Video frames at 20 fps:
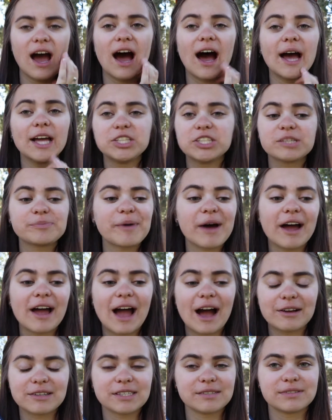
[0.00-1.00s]
I just bought A
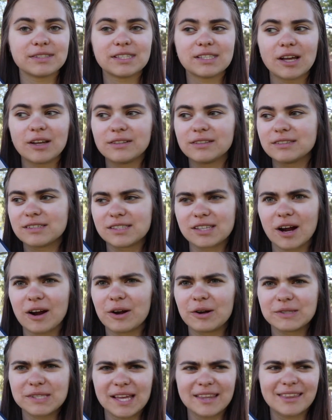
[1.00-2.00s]
House of Salt and
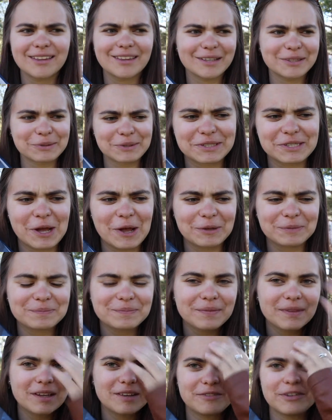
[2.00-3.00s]
Sorrows, I think that's called,
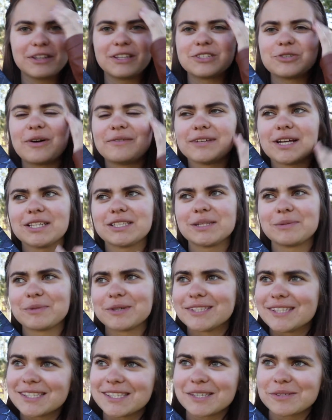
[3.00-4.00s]
for the 12 Dancing
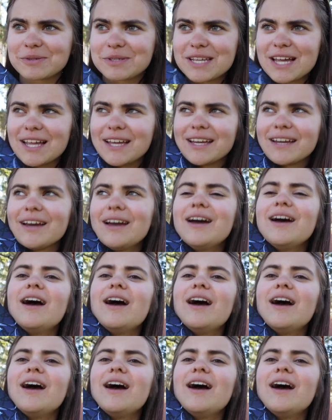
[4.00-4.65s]
Princesses retelling,